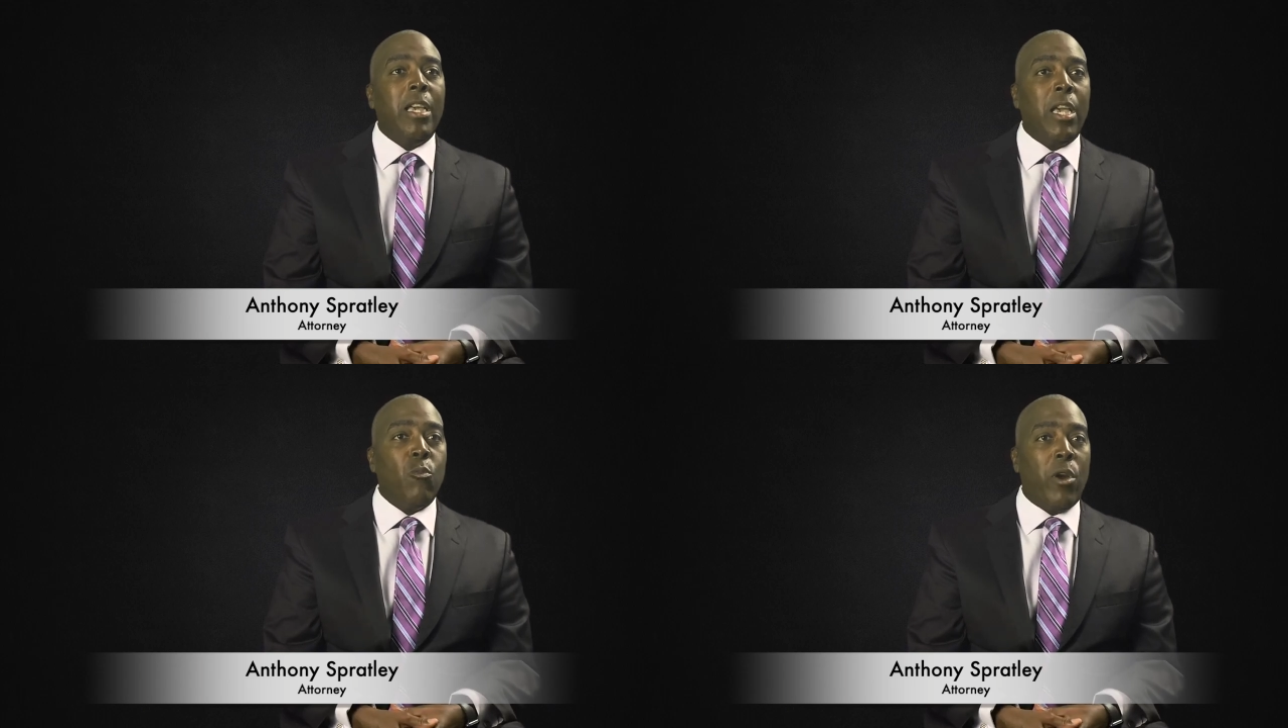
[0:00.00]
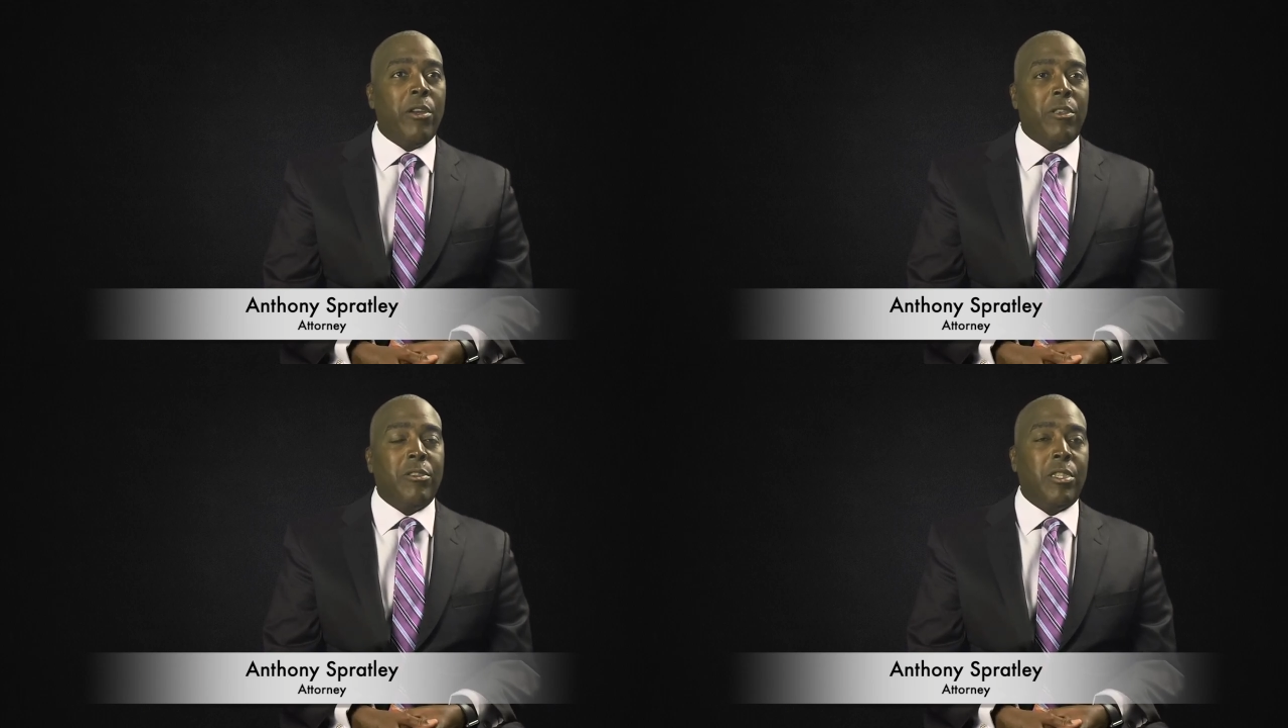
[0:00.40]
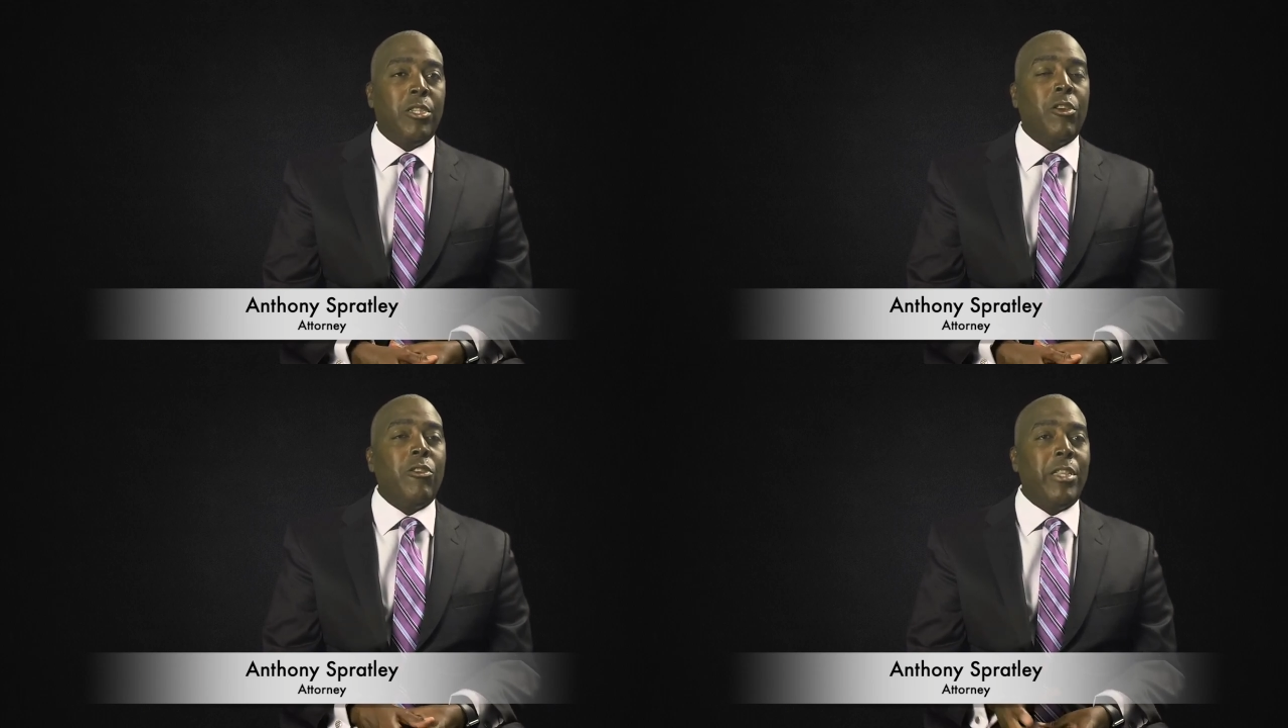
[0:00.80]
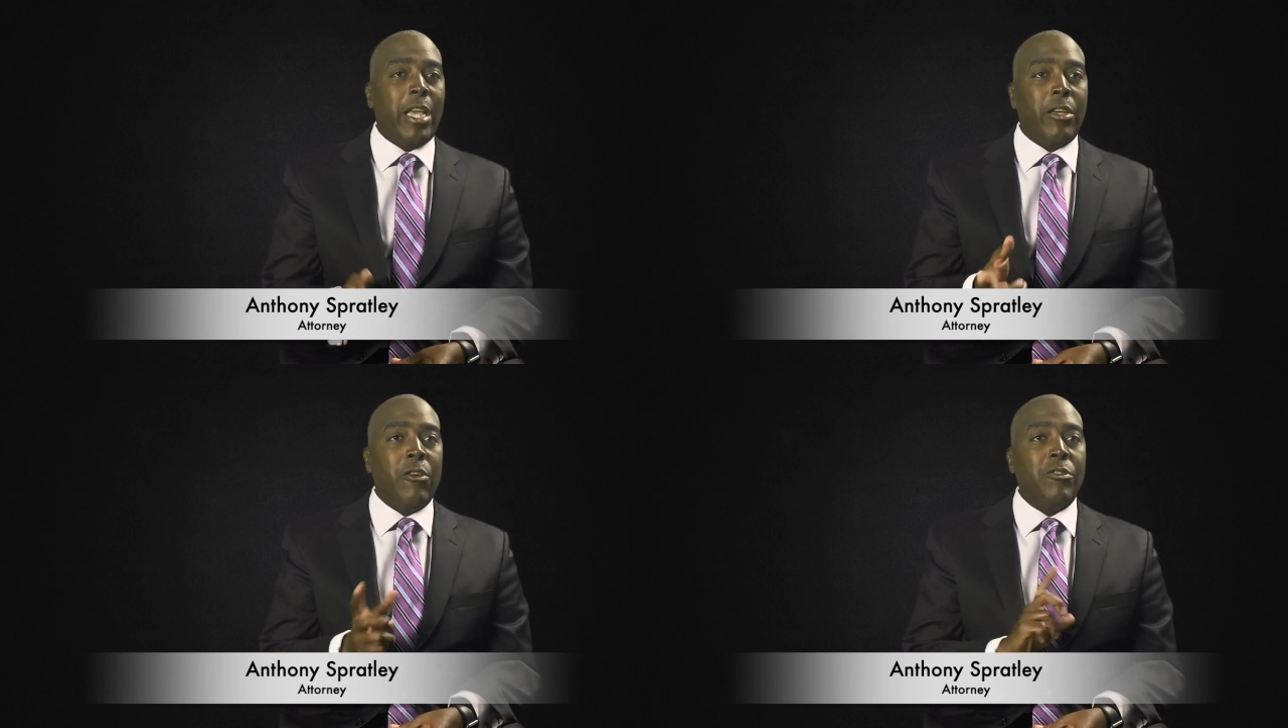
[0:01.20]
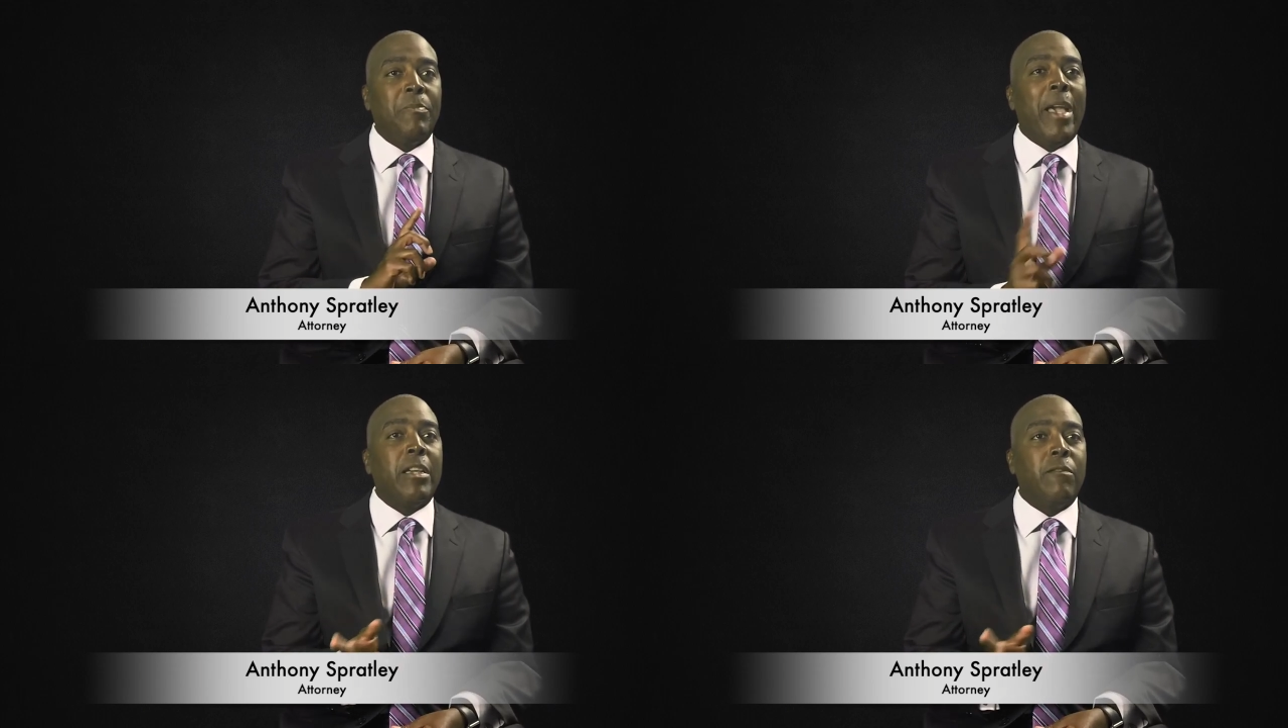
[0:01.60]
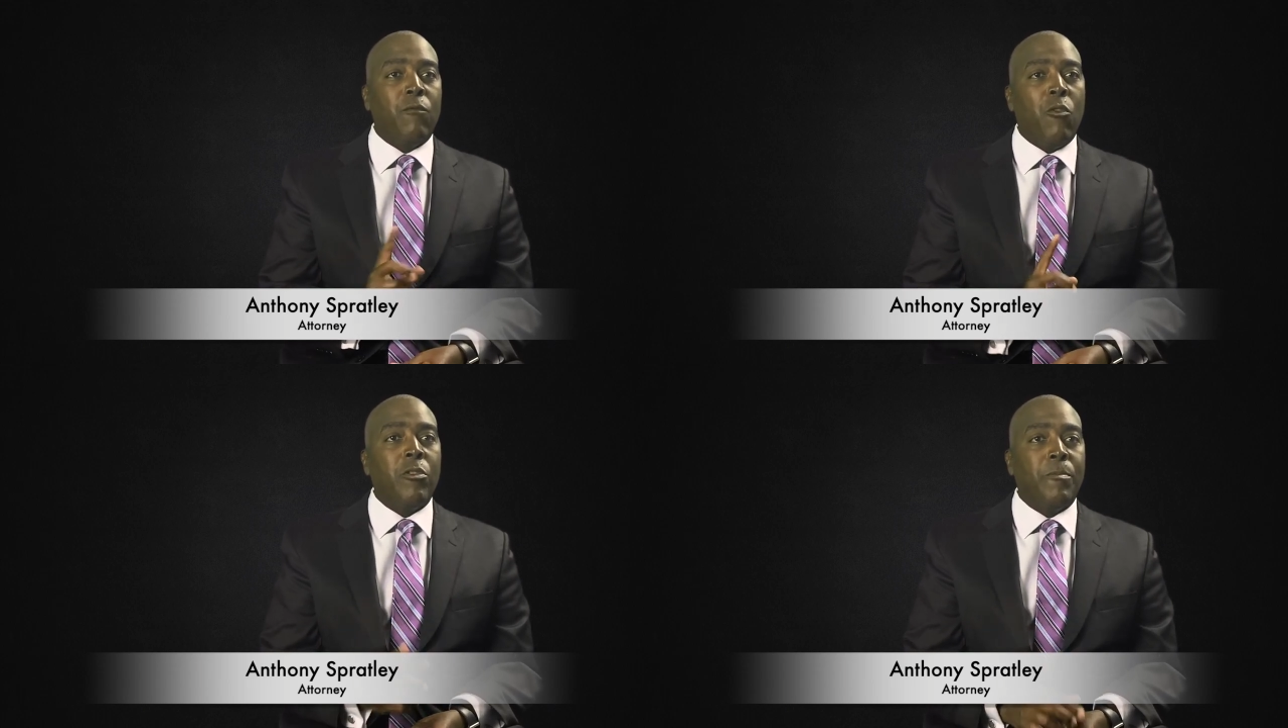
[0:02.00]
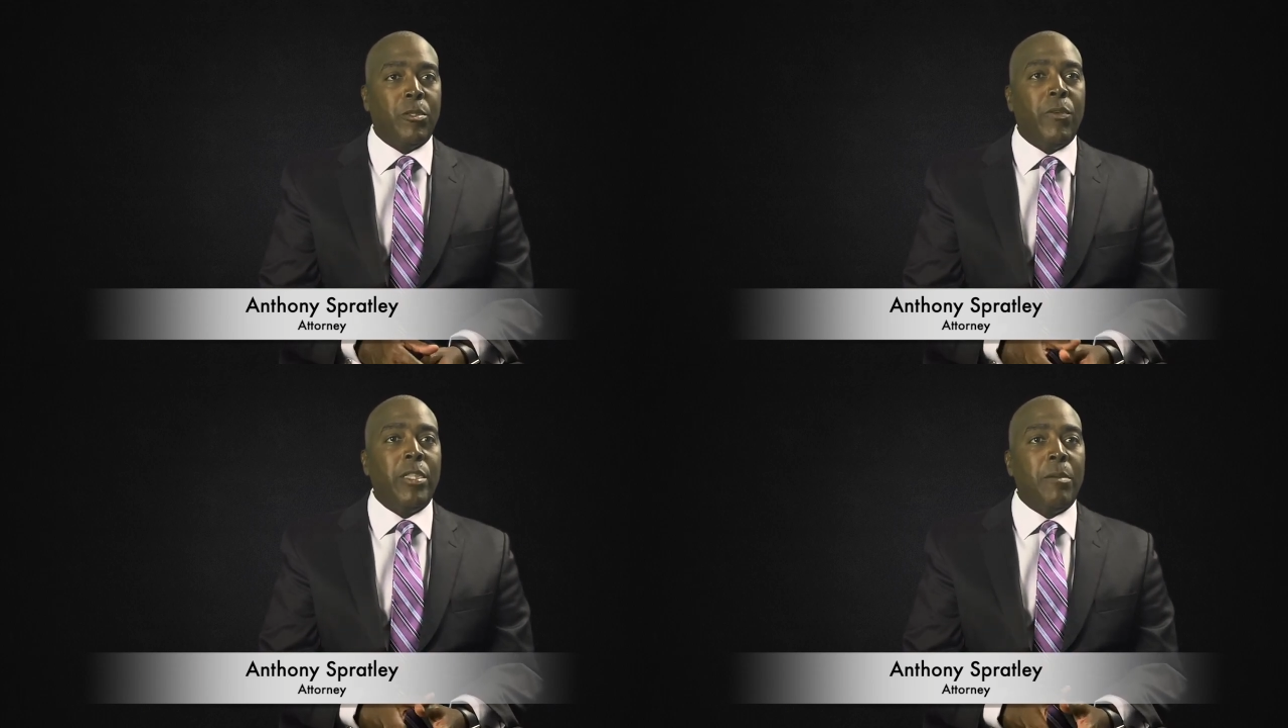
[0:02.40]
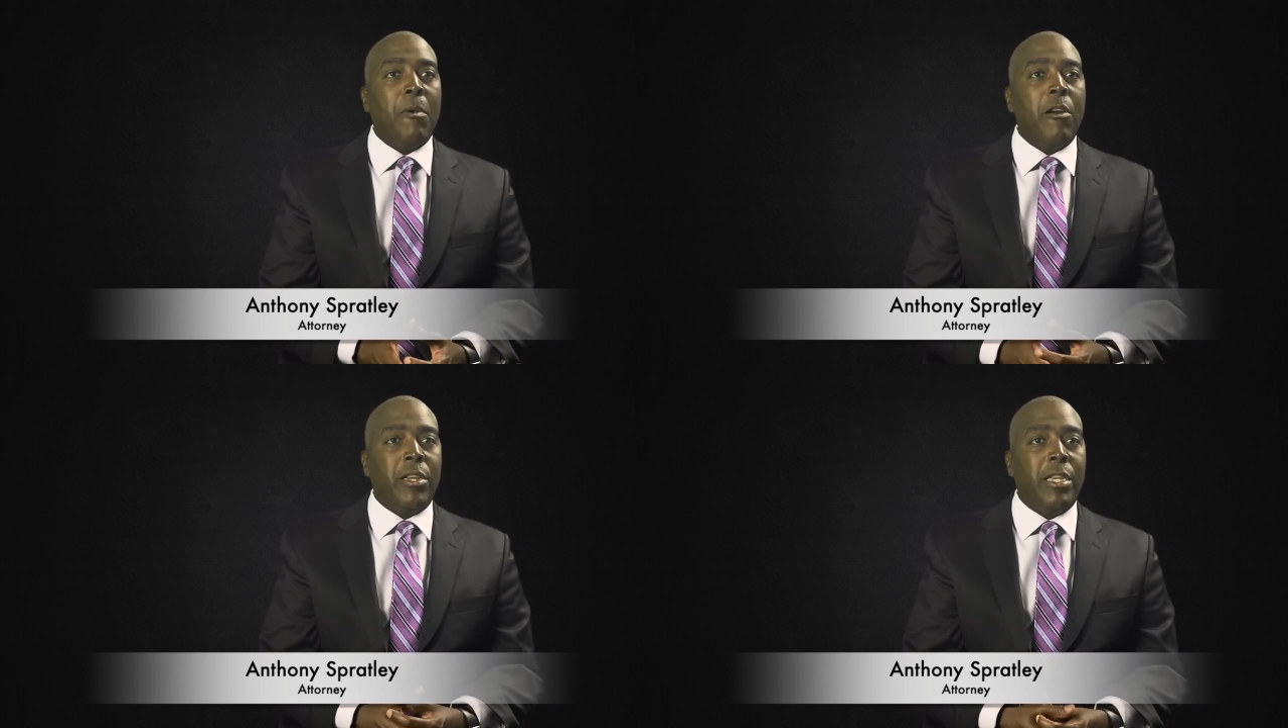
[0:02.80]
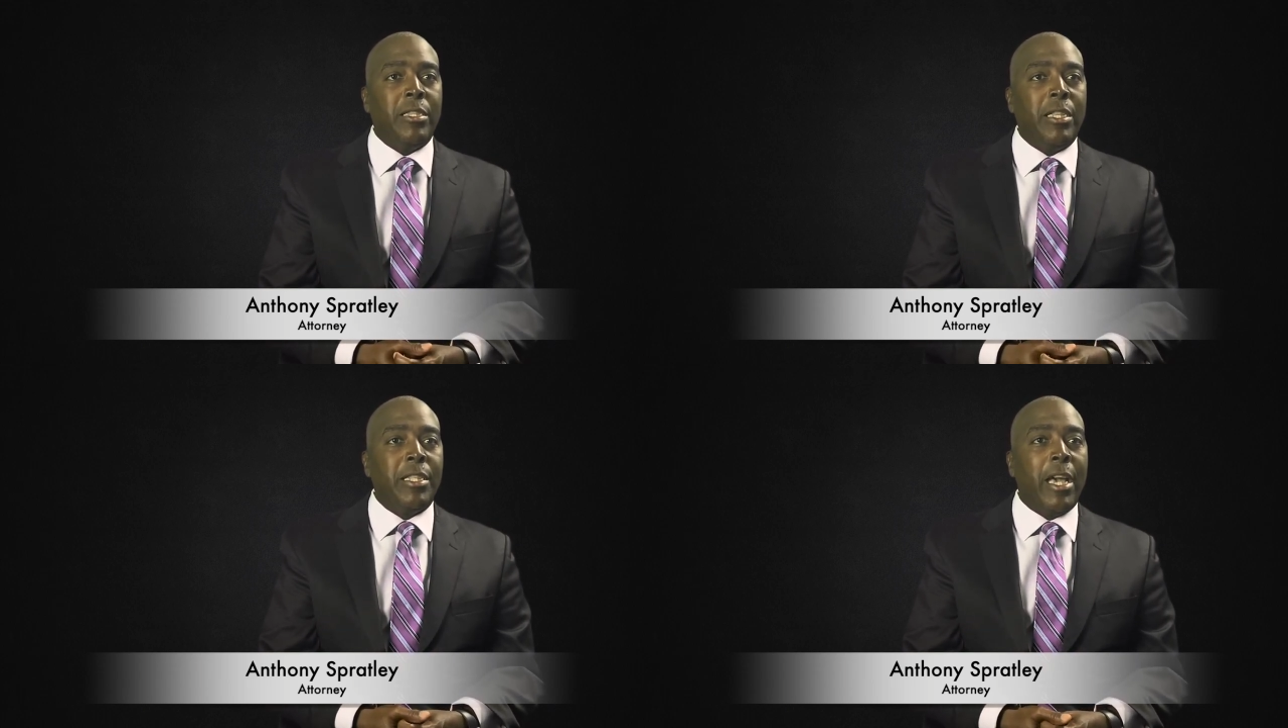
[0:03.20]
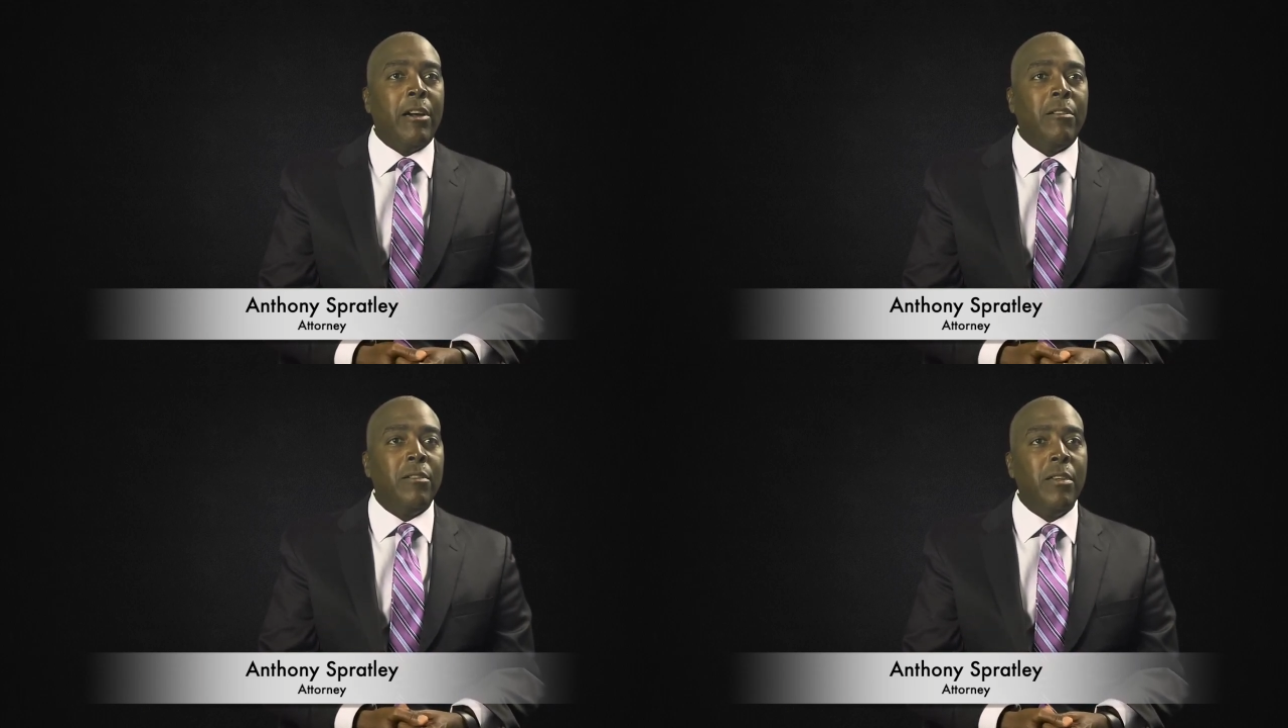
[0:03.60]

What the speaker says: and where there's an attorney that goes back and forth between the parties until